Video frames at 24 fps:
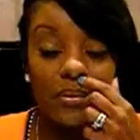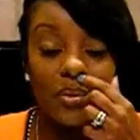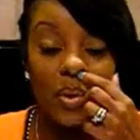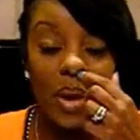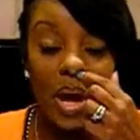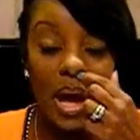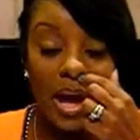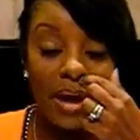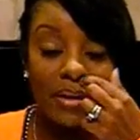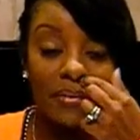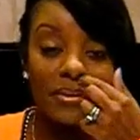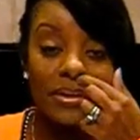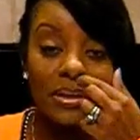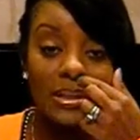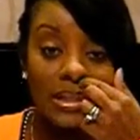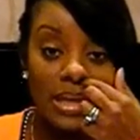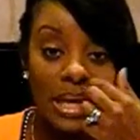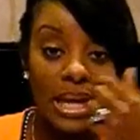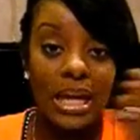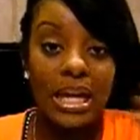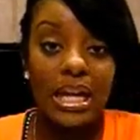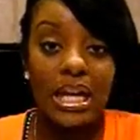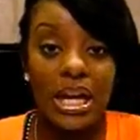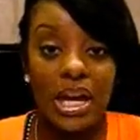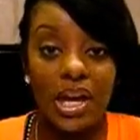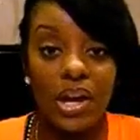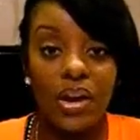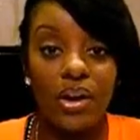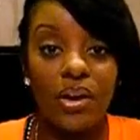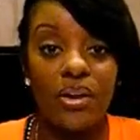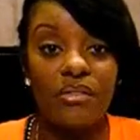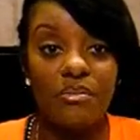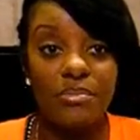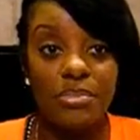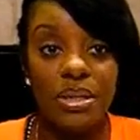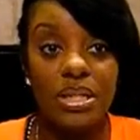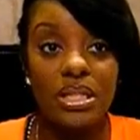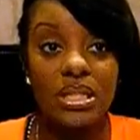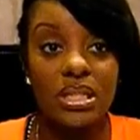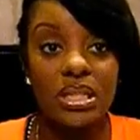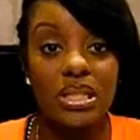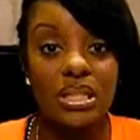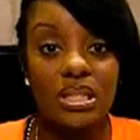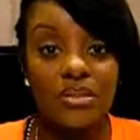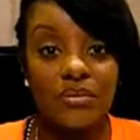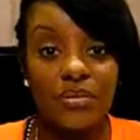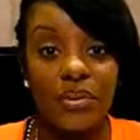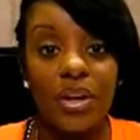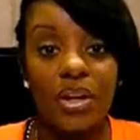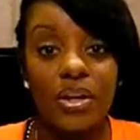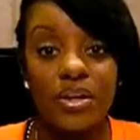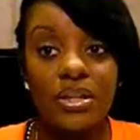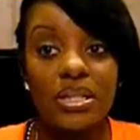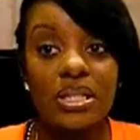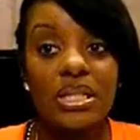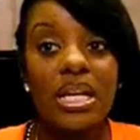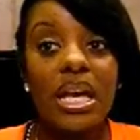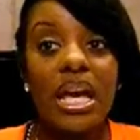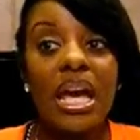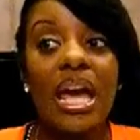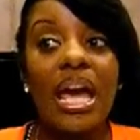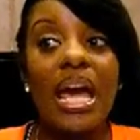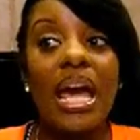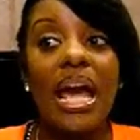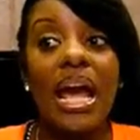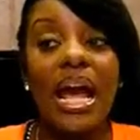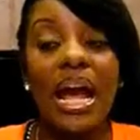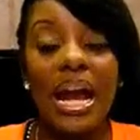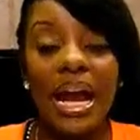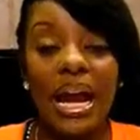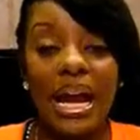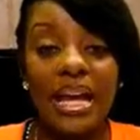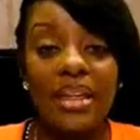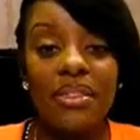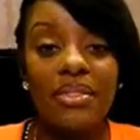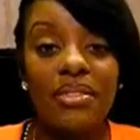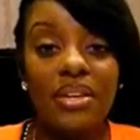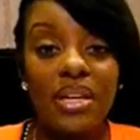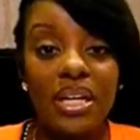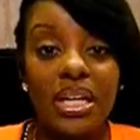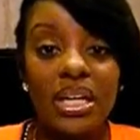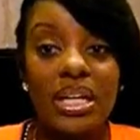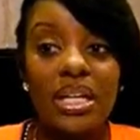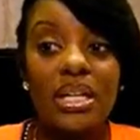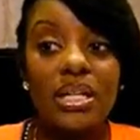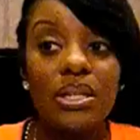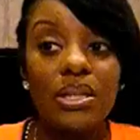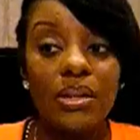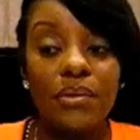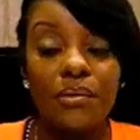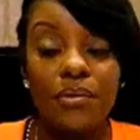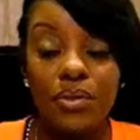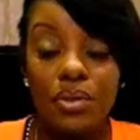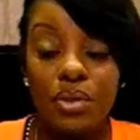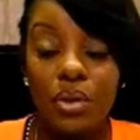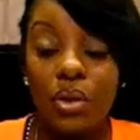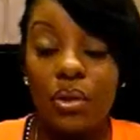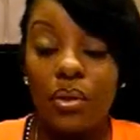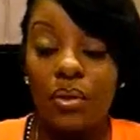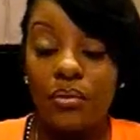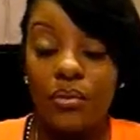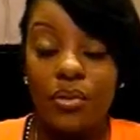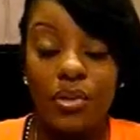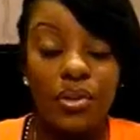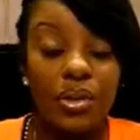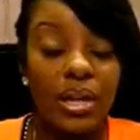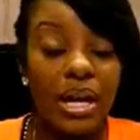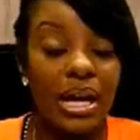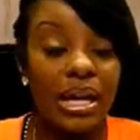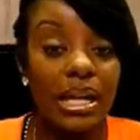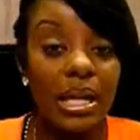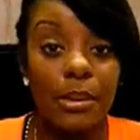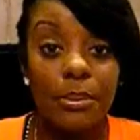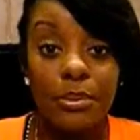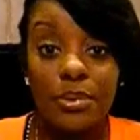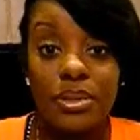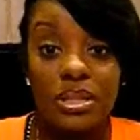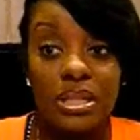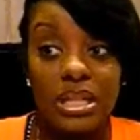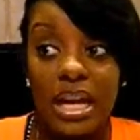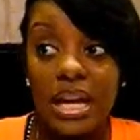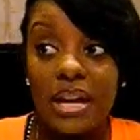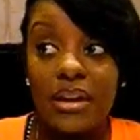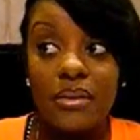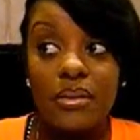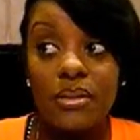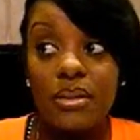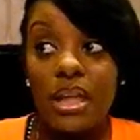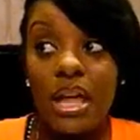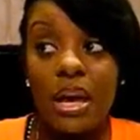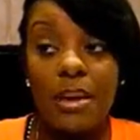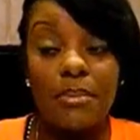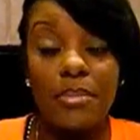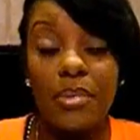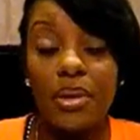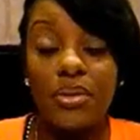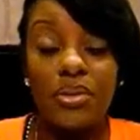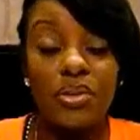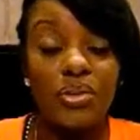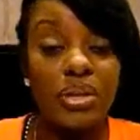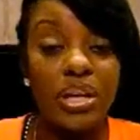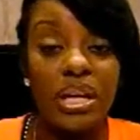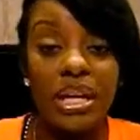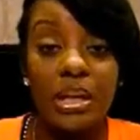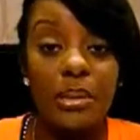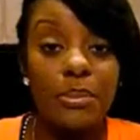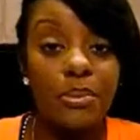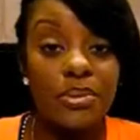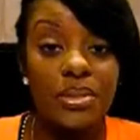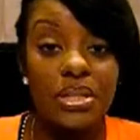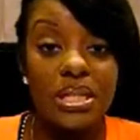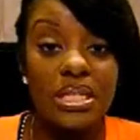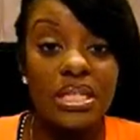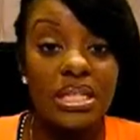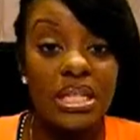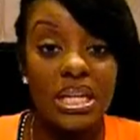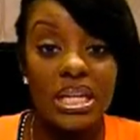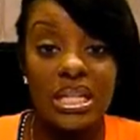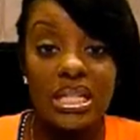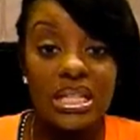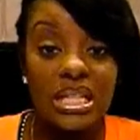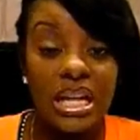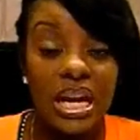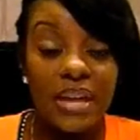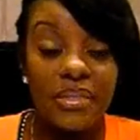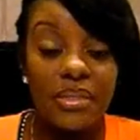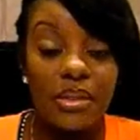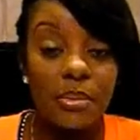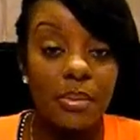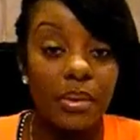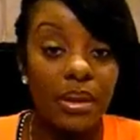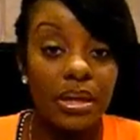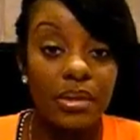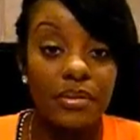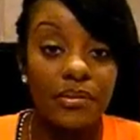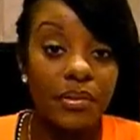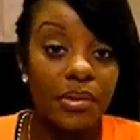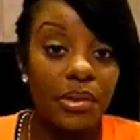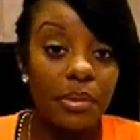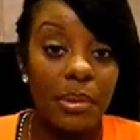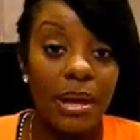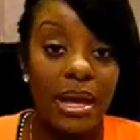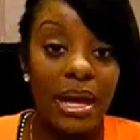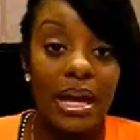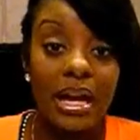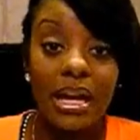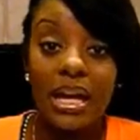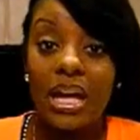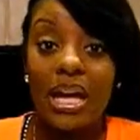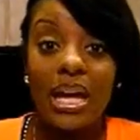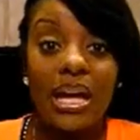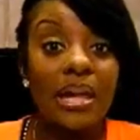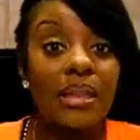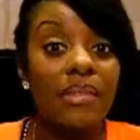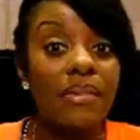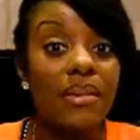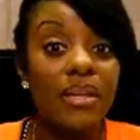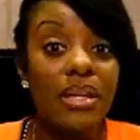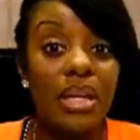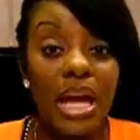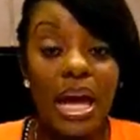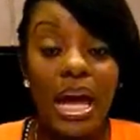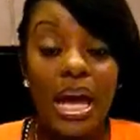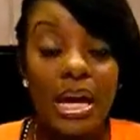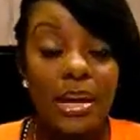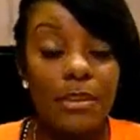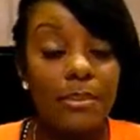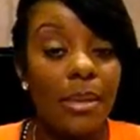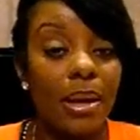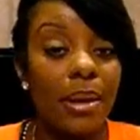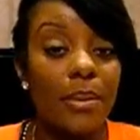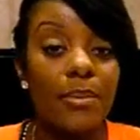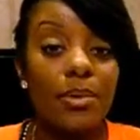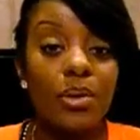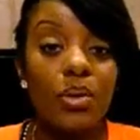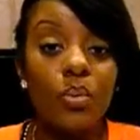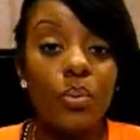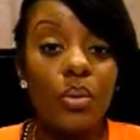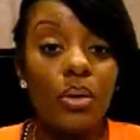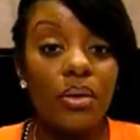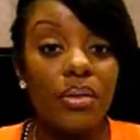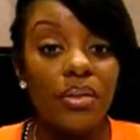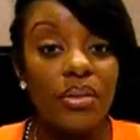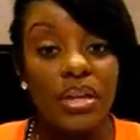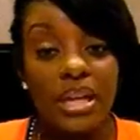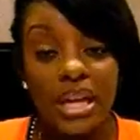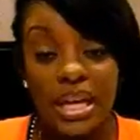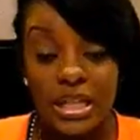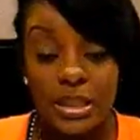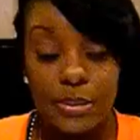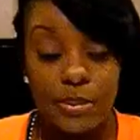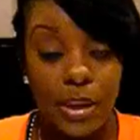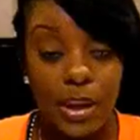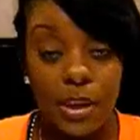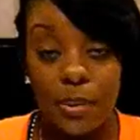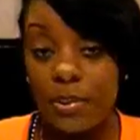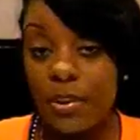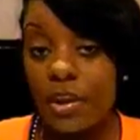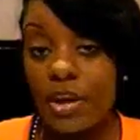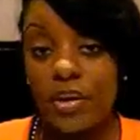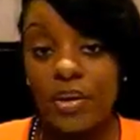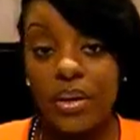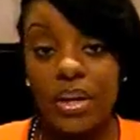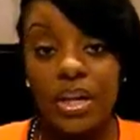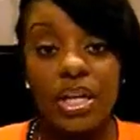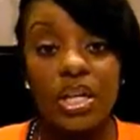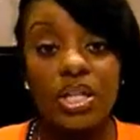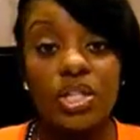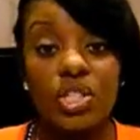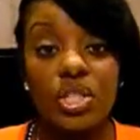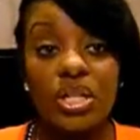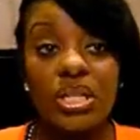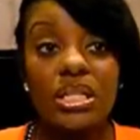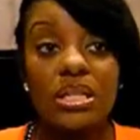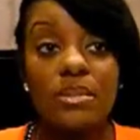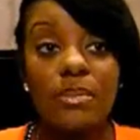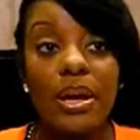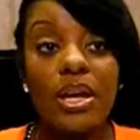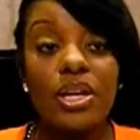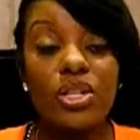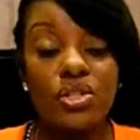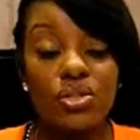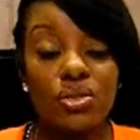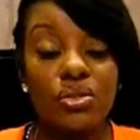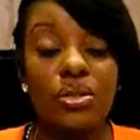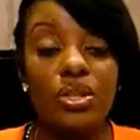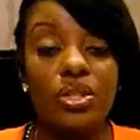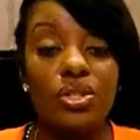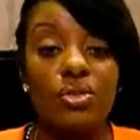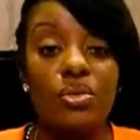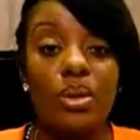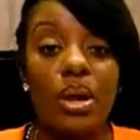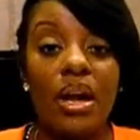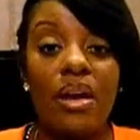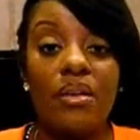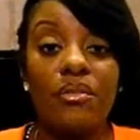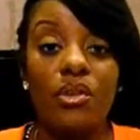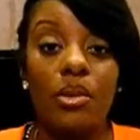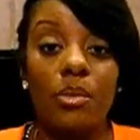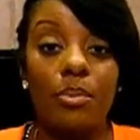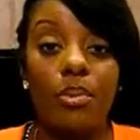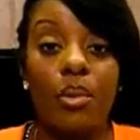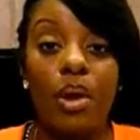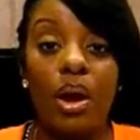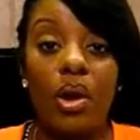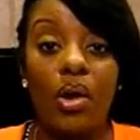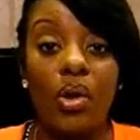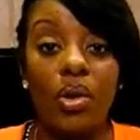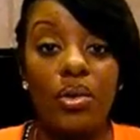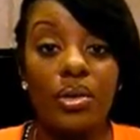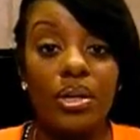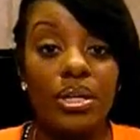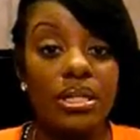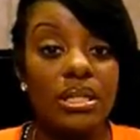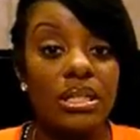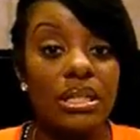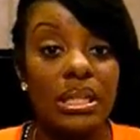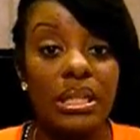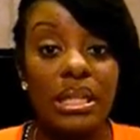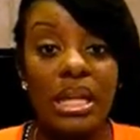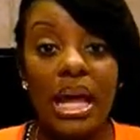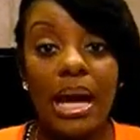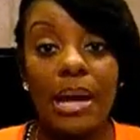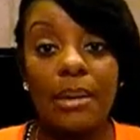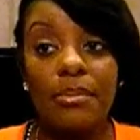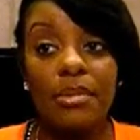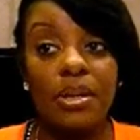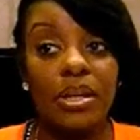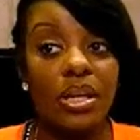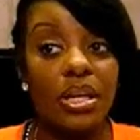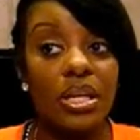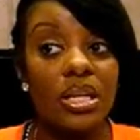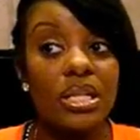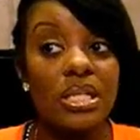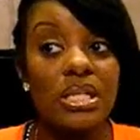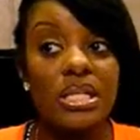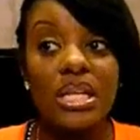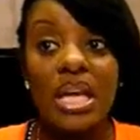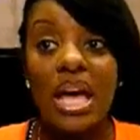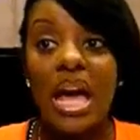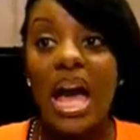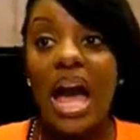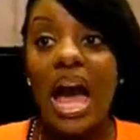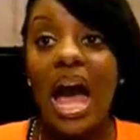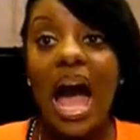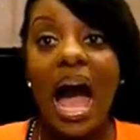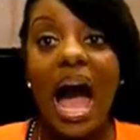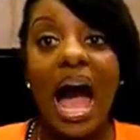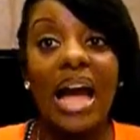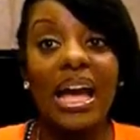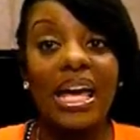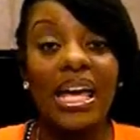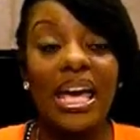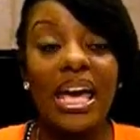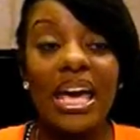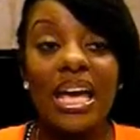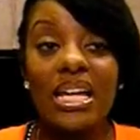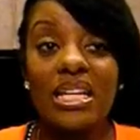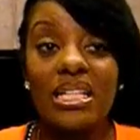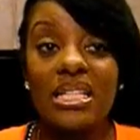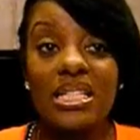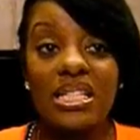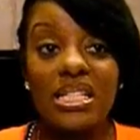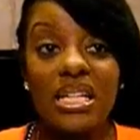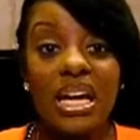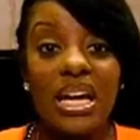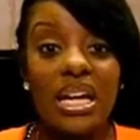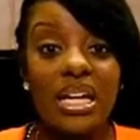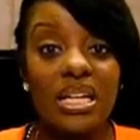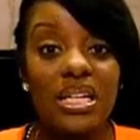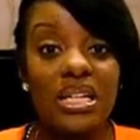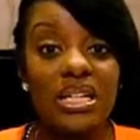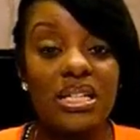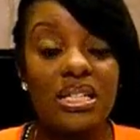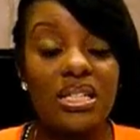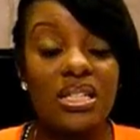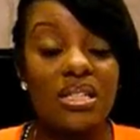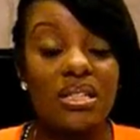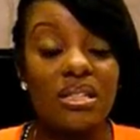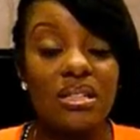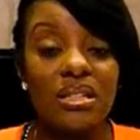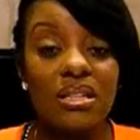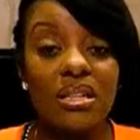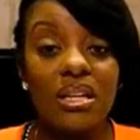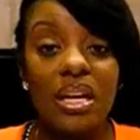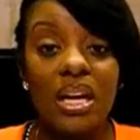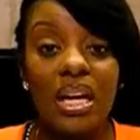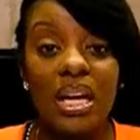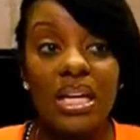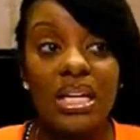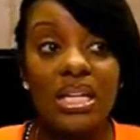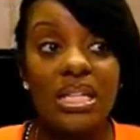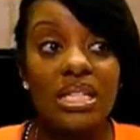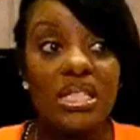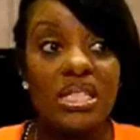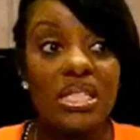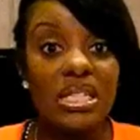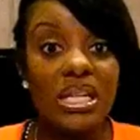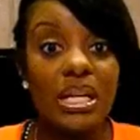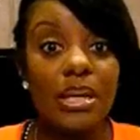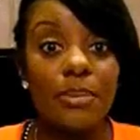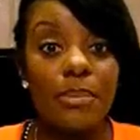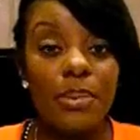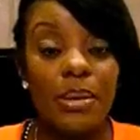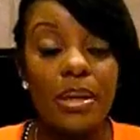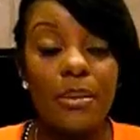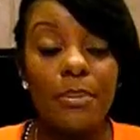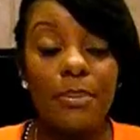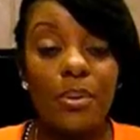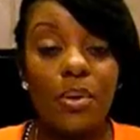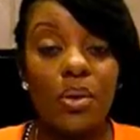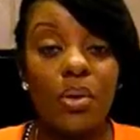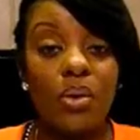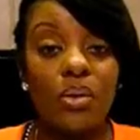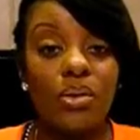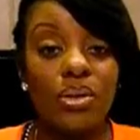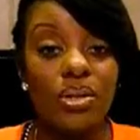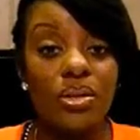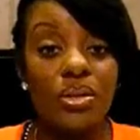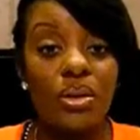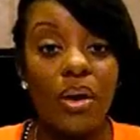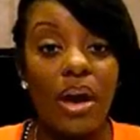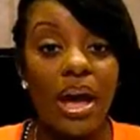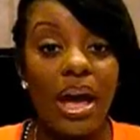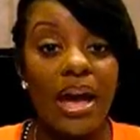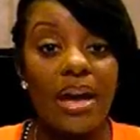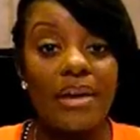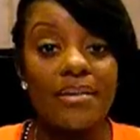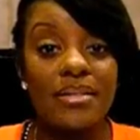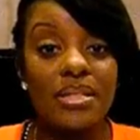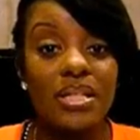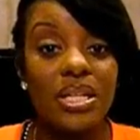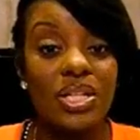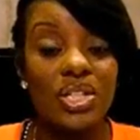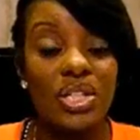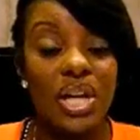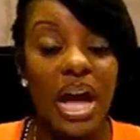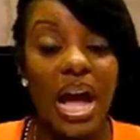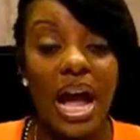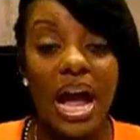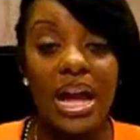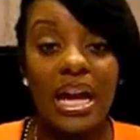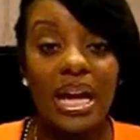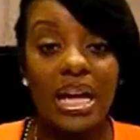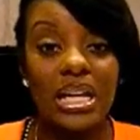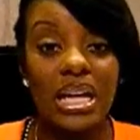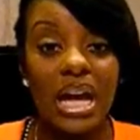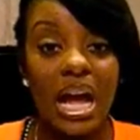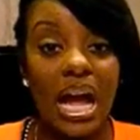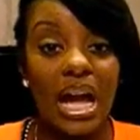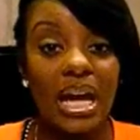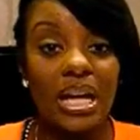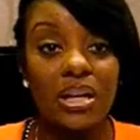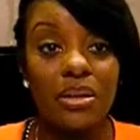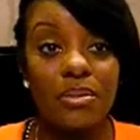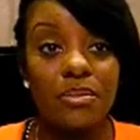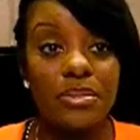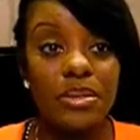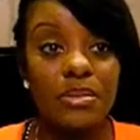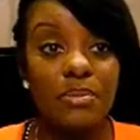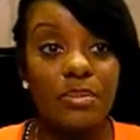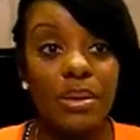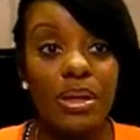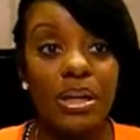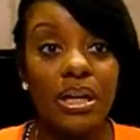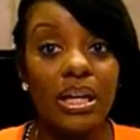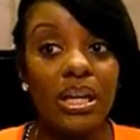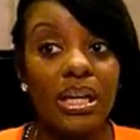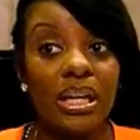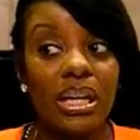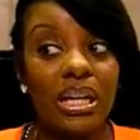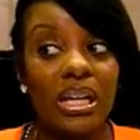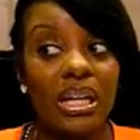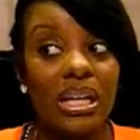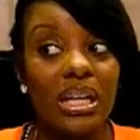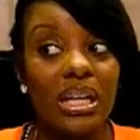You have to take care of business first, and then if you're not able, say that month you're not able to set aside the money for the bag, then hey, maybe you will the next pay period, just to make sure that you have your priorities in line. Because I can't stand to see people have such high-end items, but